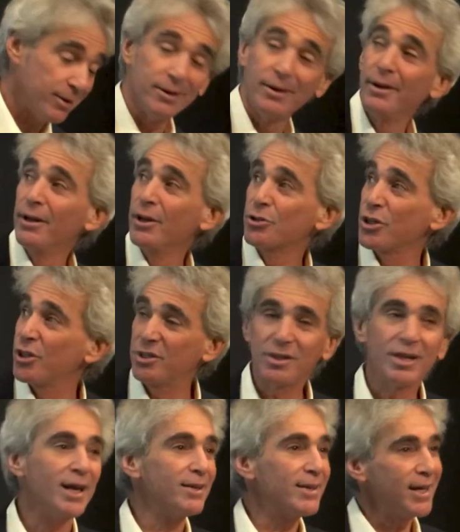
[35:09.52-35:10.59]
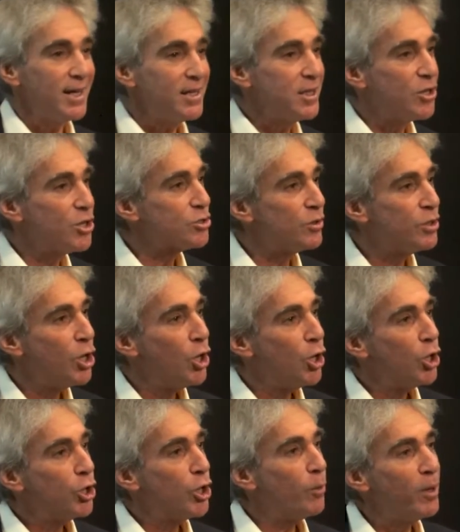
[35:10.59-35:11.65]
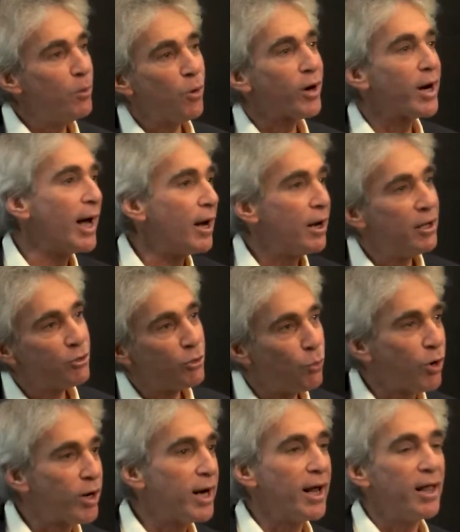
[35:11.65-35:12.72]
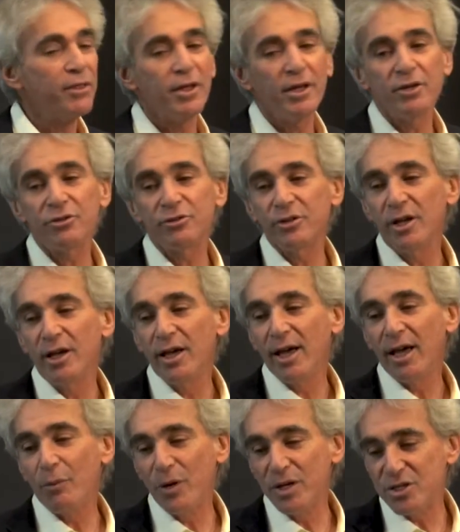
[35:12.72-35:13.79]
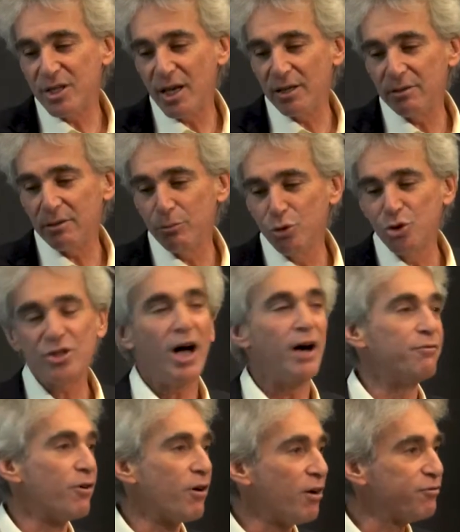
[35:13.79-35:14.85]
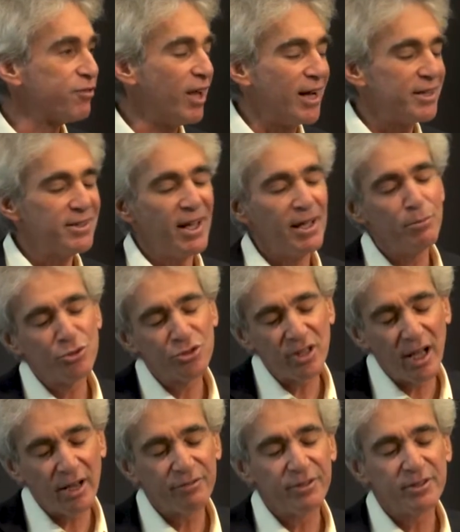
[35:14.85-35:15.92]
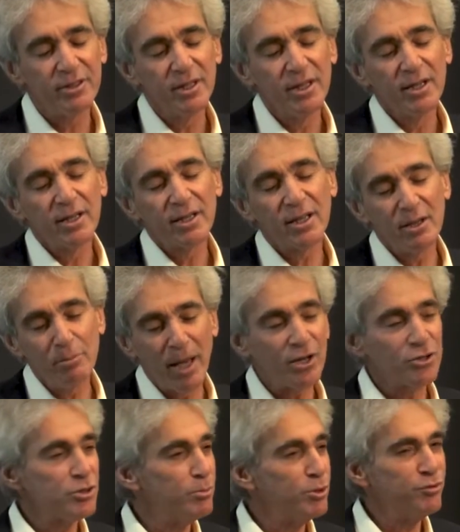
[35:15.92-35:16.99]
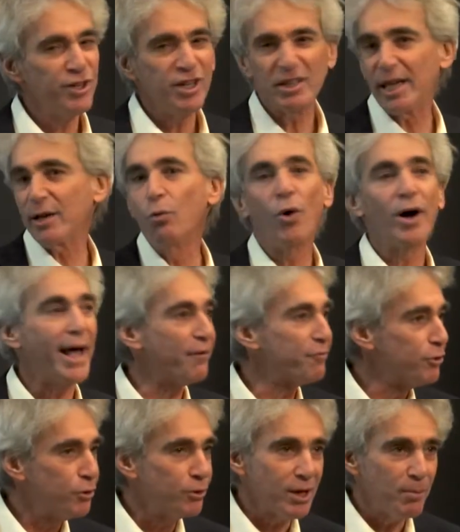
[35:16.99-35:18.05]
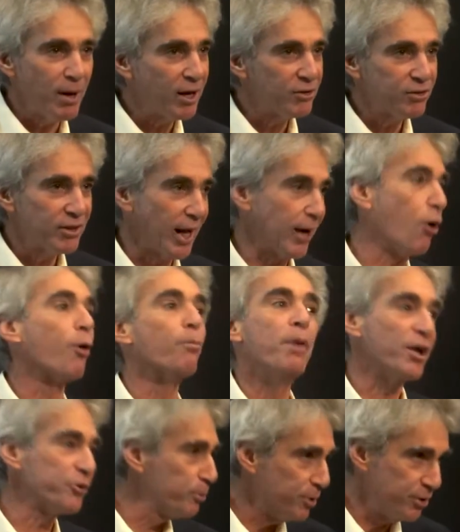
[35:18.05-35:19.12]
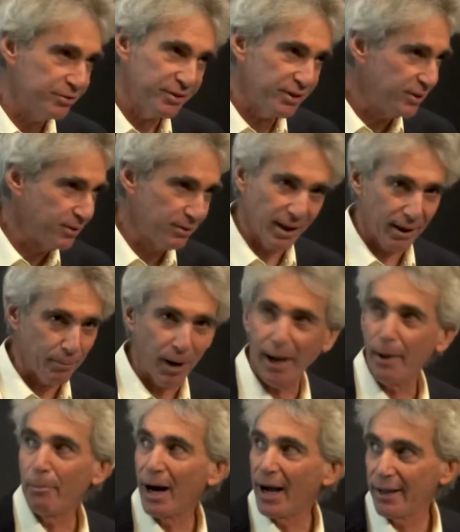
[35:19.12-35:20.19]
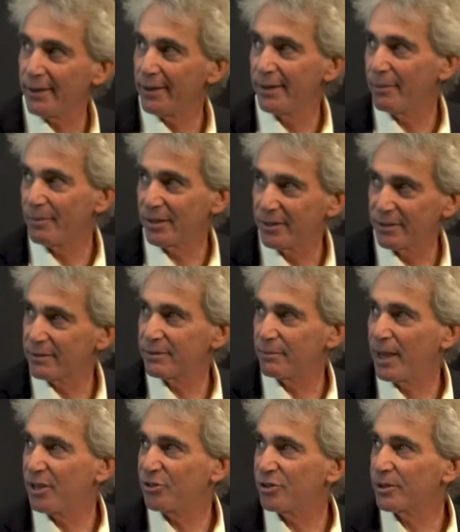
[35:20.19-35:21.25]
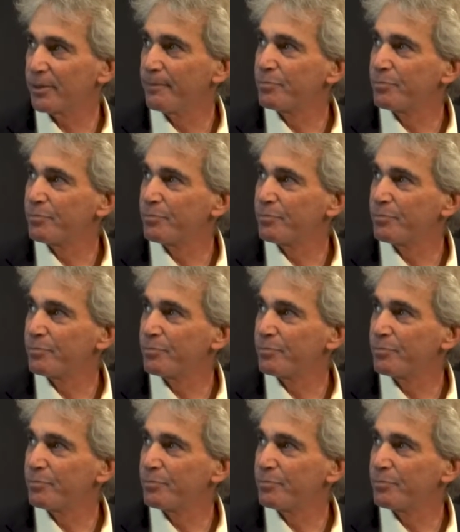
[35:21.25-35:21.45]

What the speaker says: you. So it's like he did this, we've been working on this and working on this, and we sent Mustafa our fly, say, hey, Mustafa, can you make us a movie? Like in one afternoon, he made us like our best movie, like by a mile. I mean, this is amazing.